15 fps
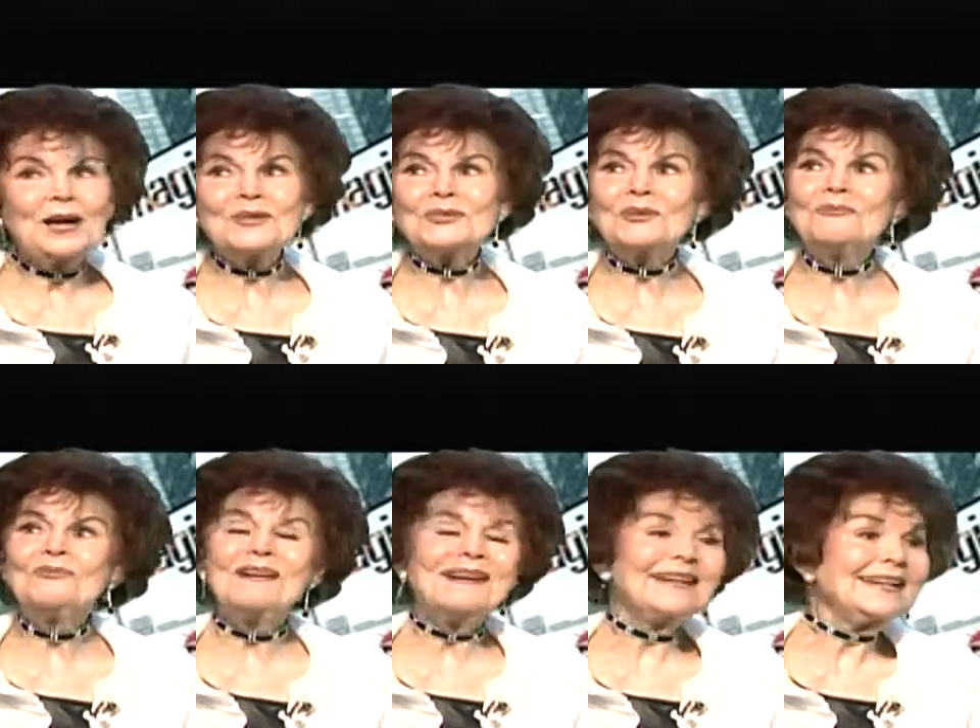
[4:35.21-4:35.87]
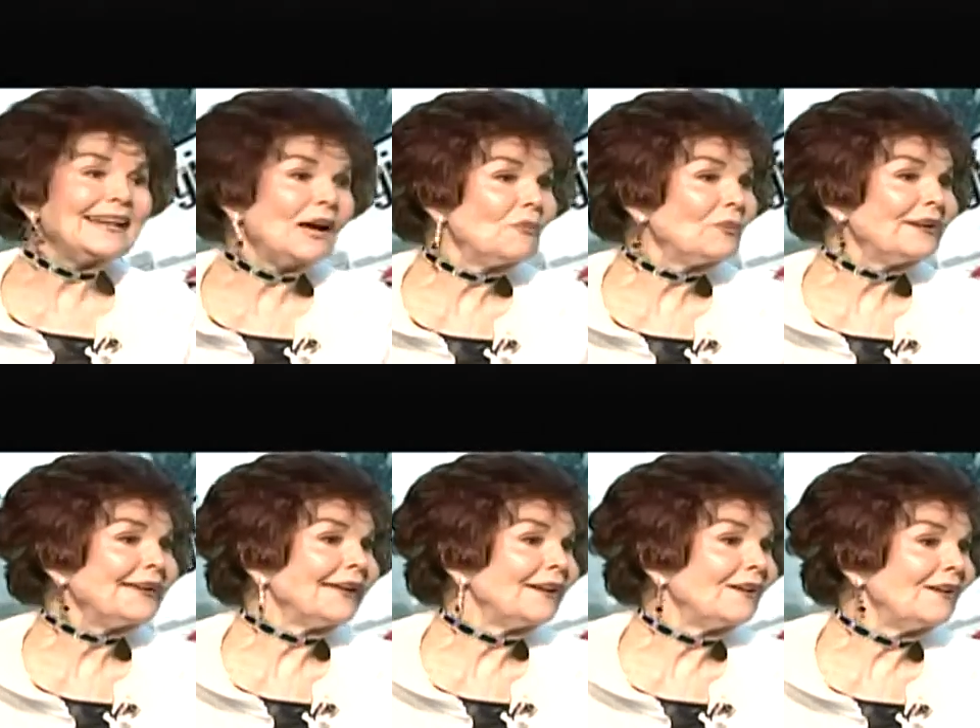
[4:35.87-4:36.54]
And so finally now
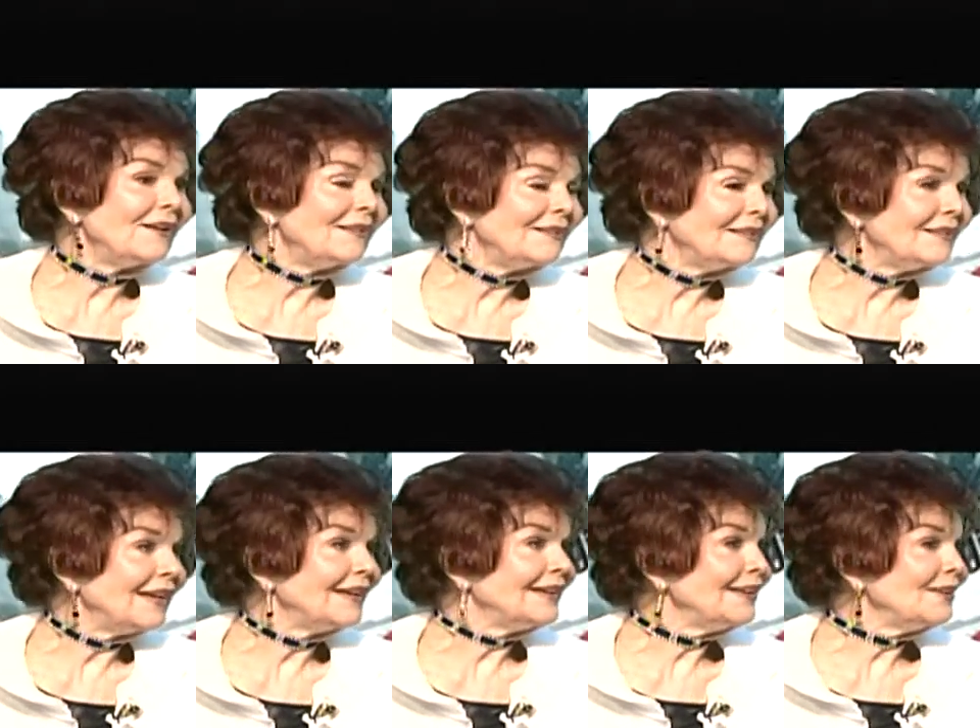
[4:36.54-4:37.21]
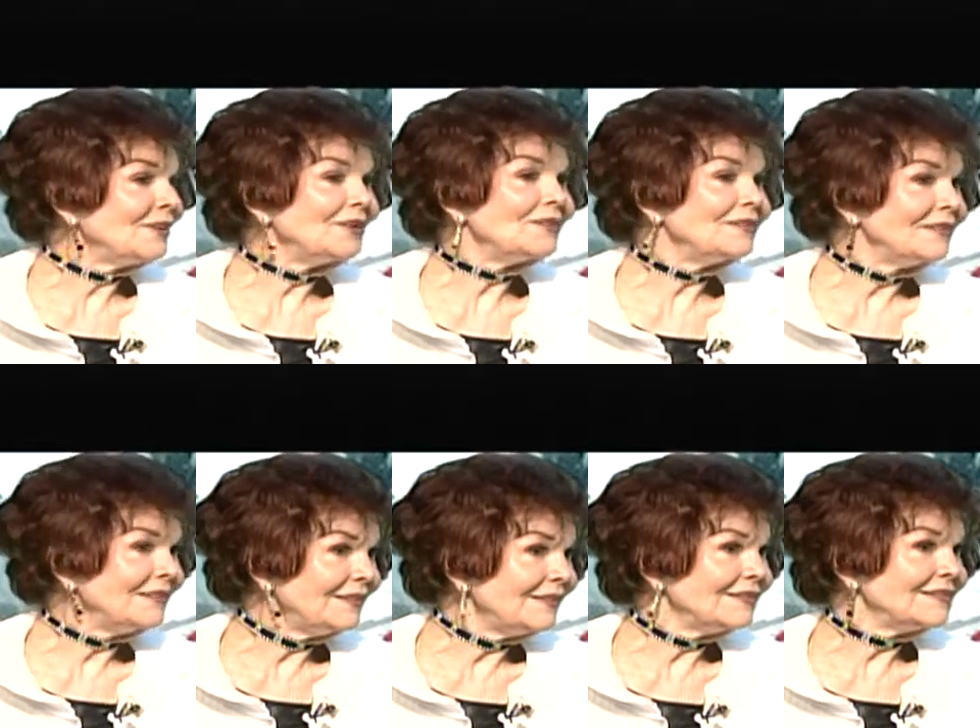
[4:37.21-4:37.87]
I get on
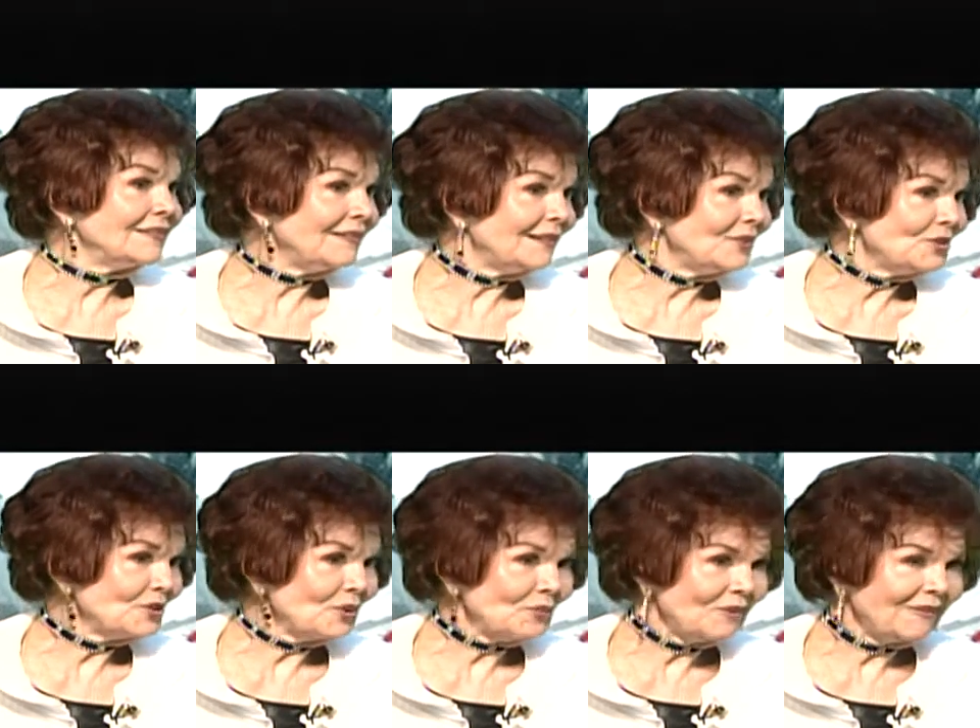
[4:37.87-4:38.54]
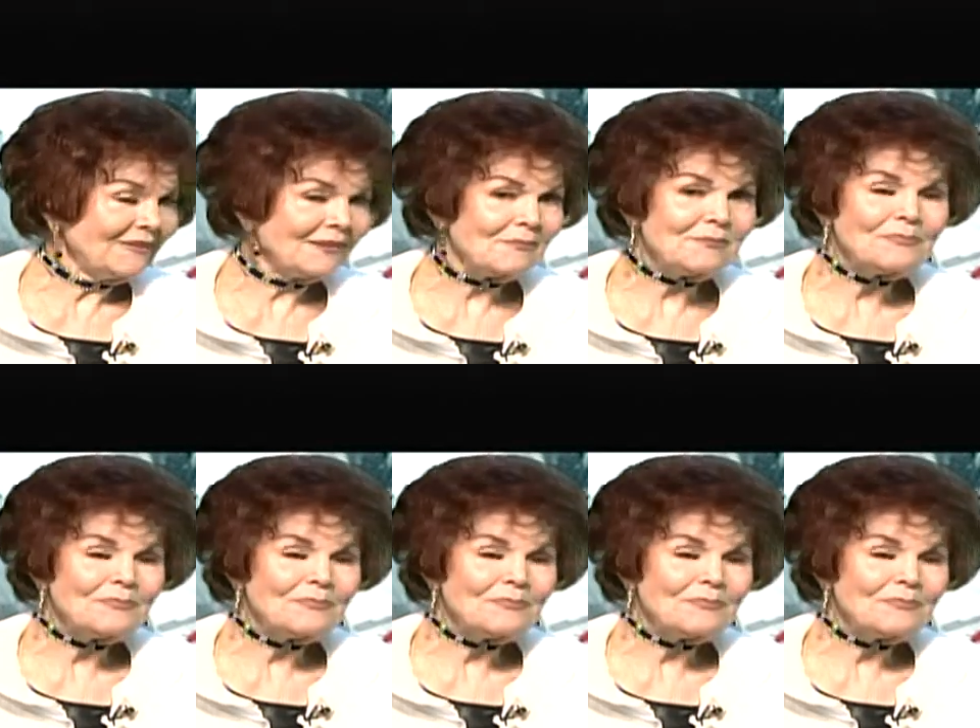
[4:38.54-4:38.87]
the Tonight Show with them.